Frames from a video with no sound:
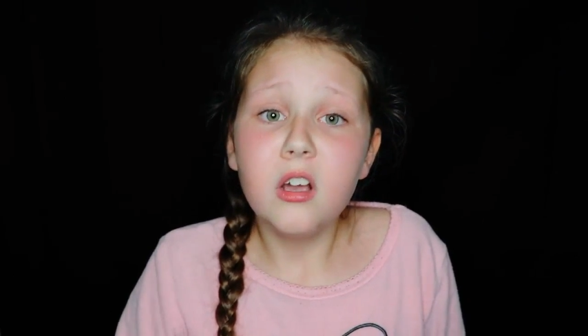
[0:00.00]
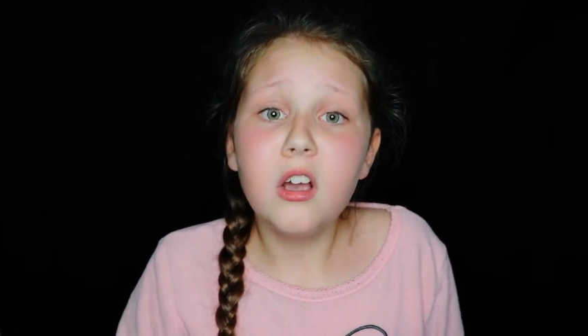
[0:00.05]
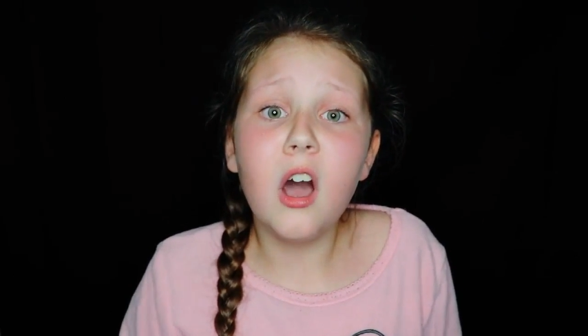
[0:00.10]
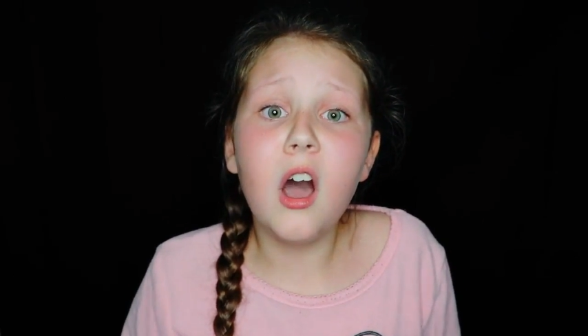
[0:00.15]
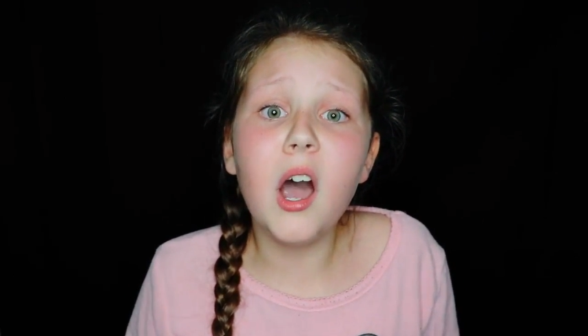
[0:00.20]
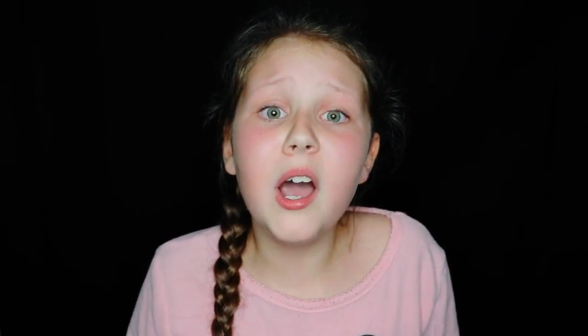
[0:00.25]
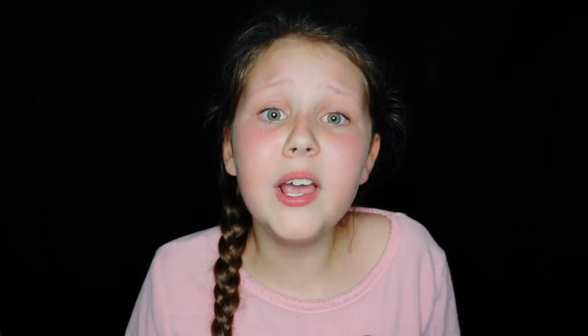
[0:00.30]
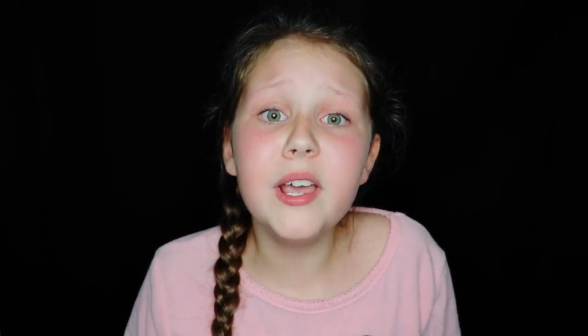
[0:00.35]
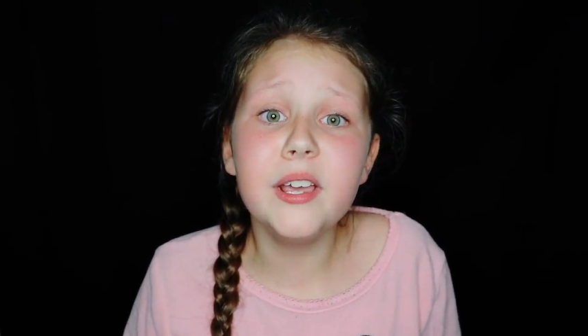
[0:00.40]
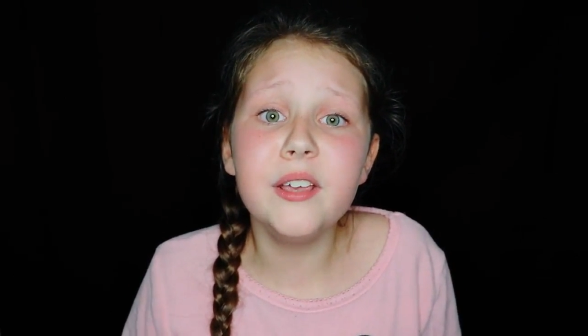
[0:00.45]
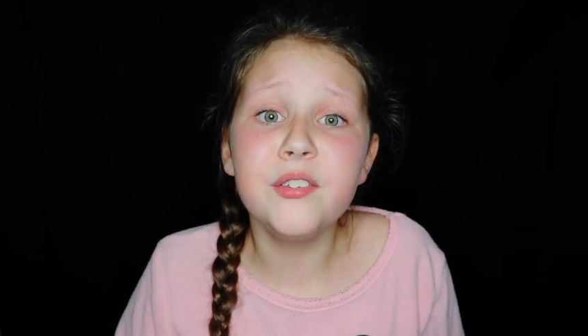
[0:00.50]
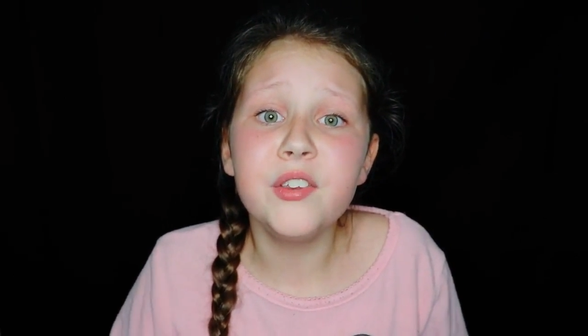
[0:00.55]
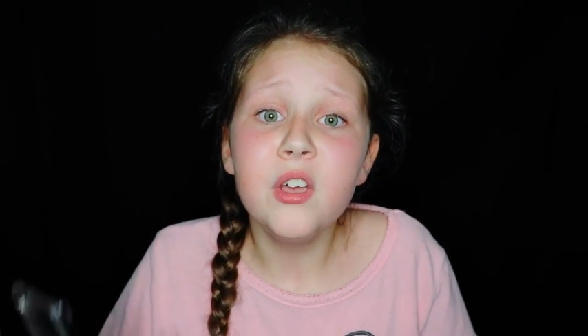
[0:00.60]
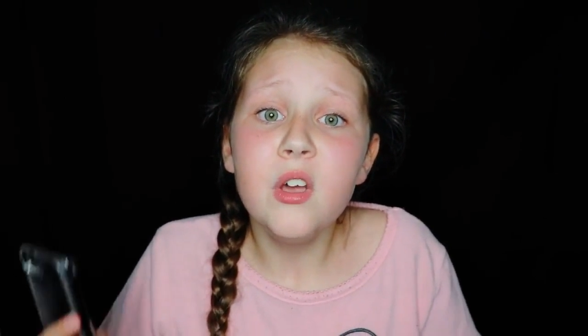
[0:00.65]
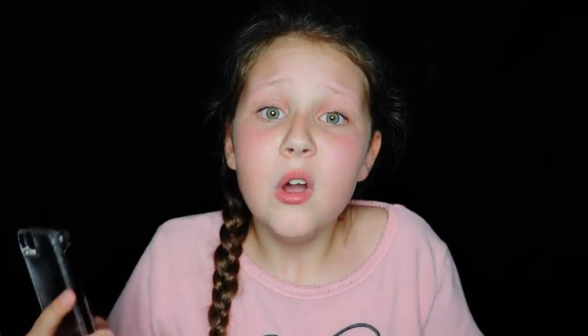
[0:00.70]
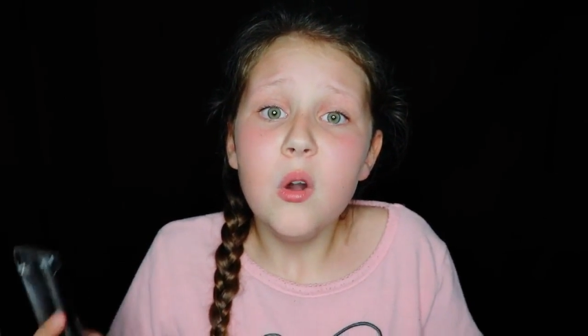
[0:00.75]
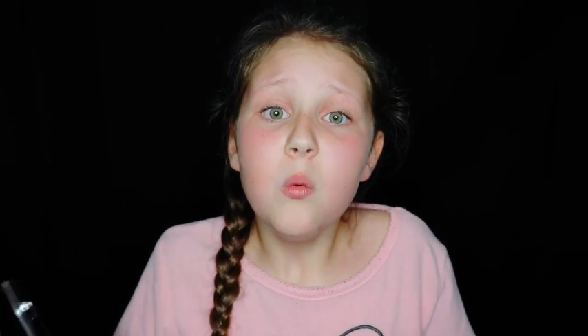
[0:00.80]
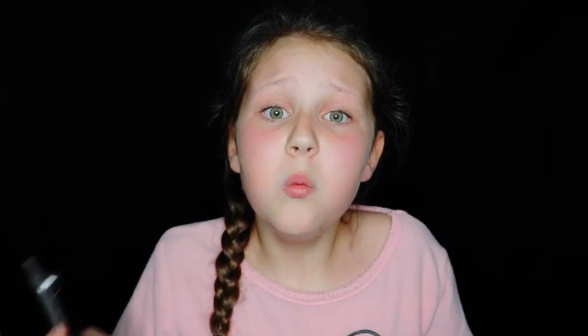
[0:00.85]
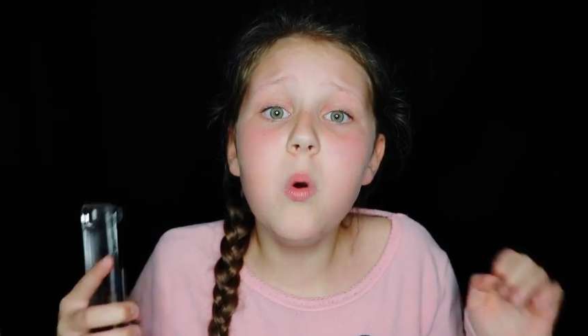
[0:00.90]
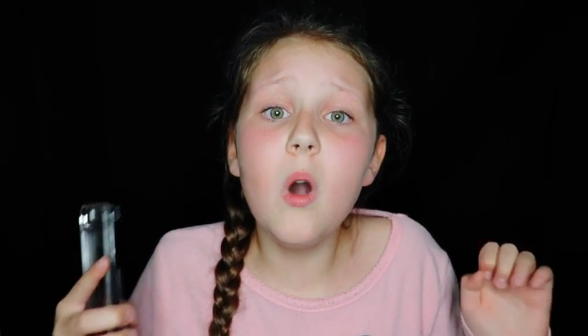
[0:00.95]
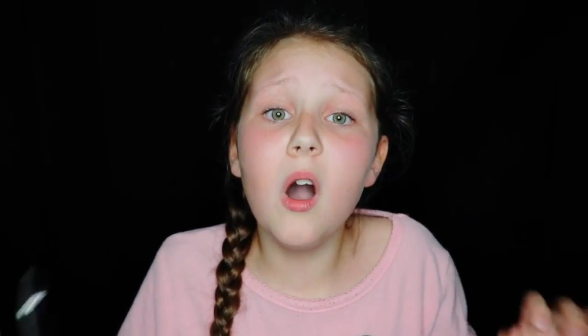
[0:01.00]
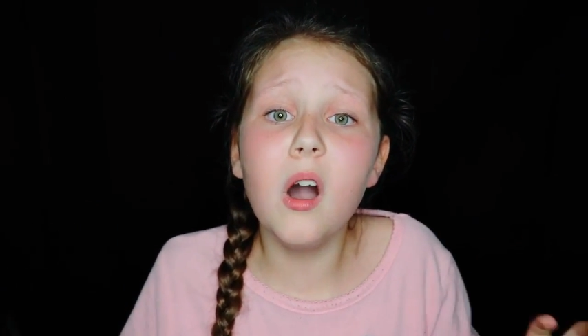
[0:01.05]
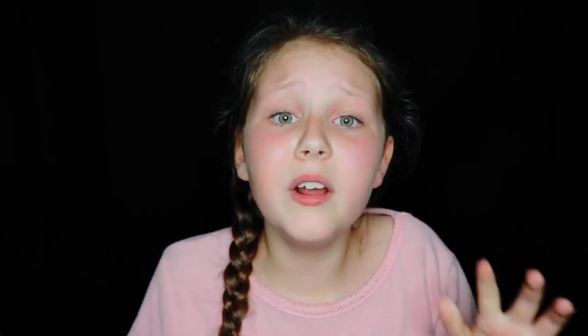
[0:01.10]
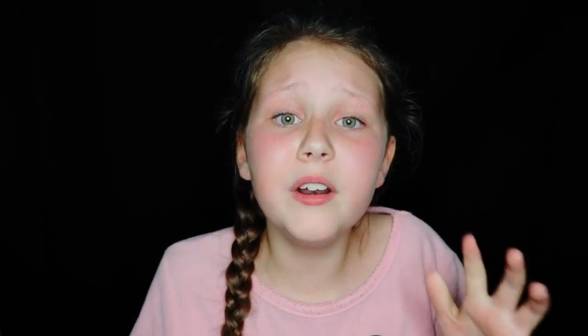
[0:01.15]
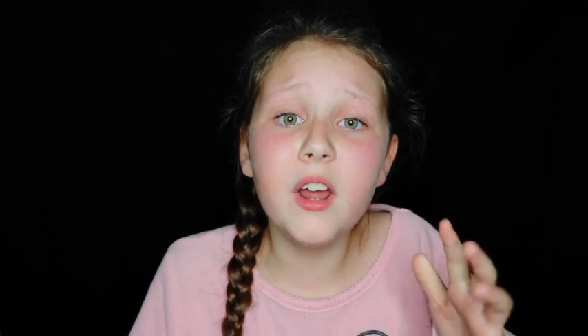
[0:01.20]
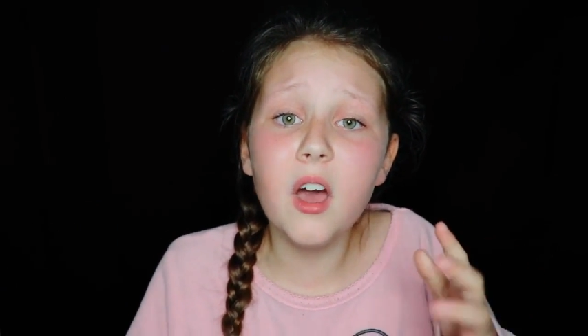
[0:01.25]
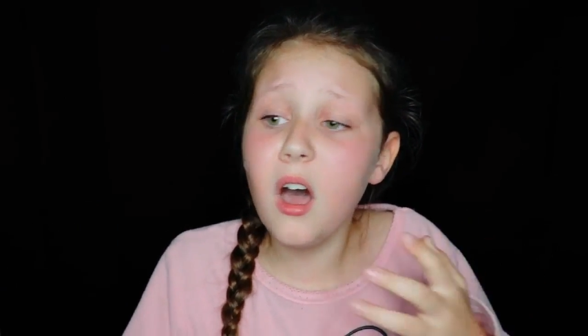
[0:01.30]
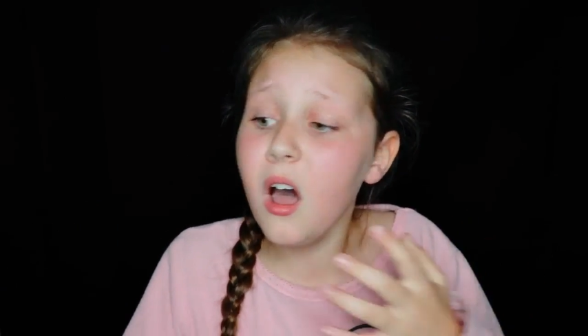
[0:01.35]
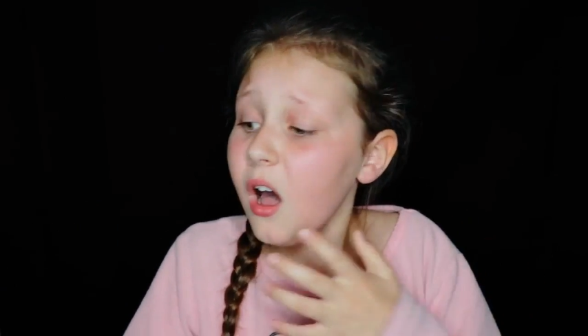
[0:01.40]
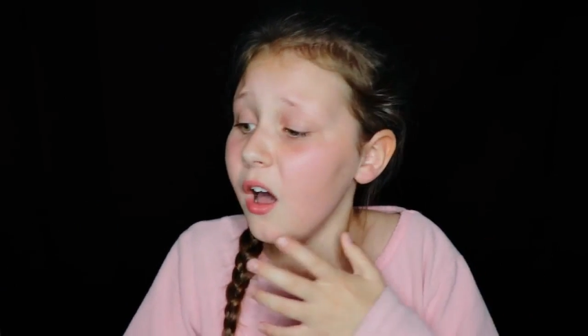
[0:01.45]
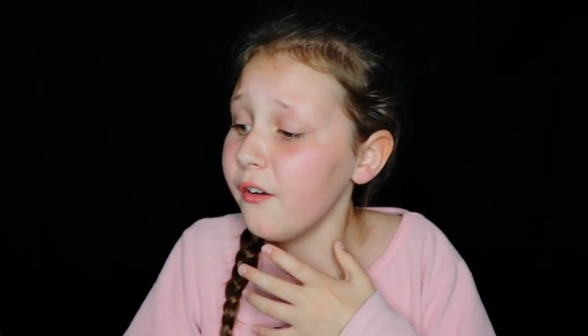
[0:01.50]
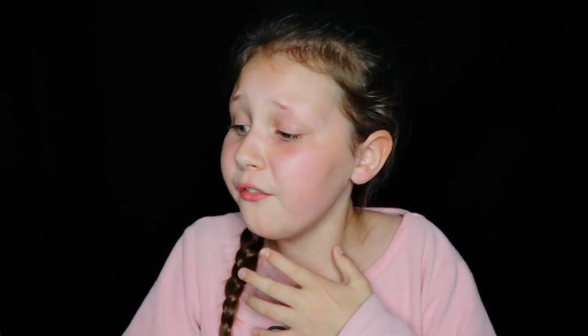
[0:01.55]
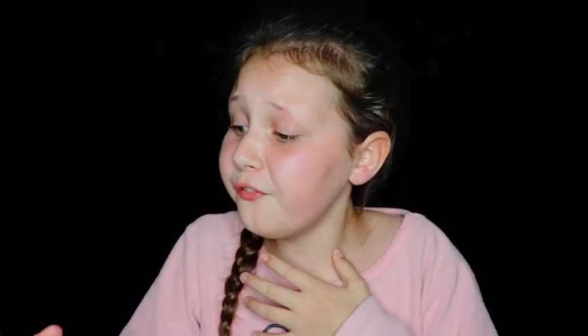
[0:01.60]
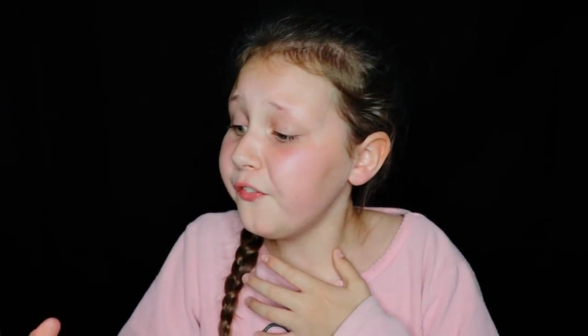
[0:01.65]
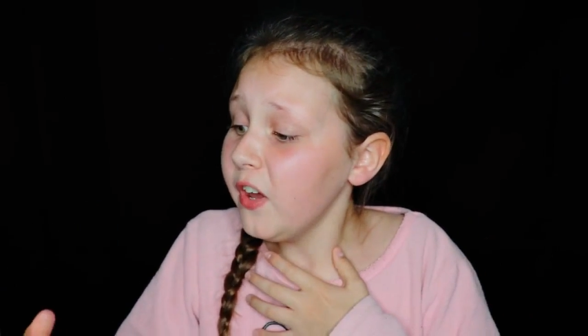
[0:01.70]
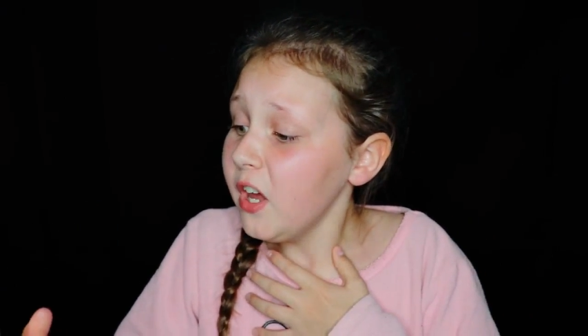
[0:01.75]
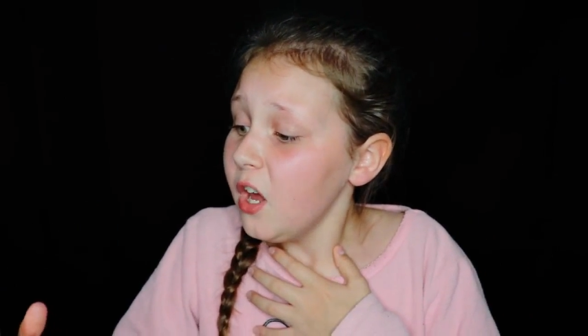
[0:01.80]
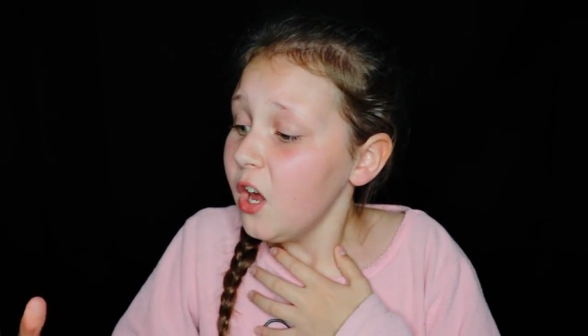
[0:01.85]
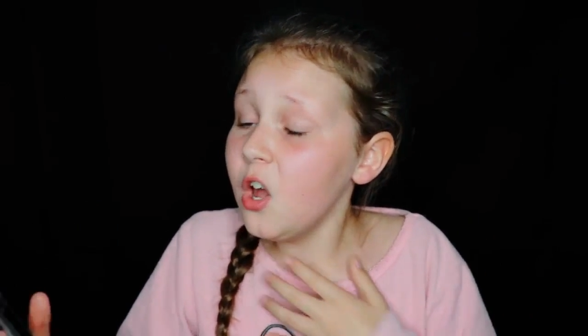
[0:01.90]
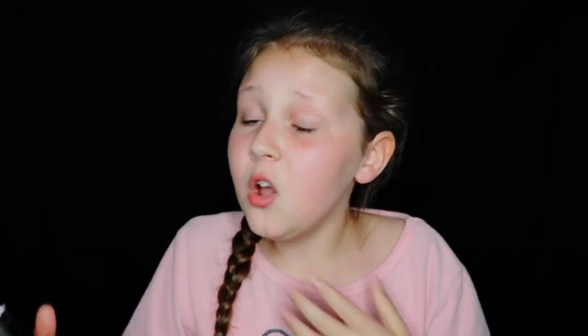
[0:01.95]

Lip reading: Guys, what on earth?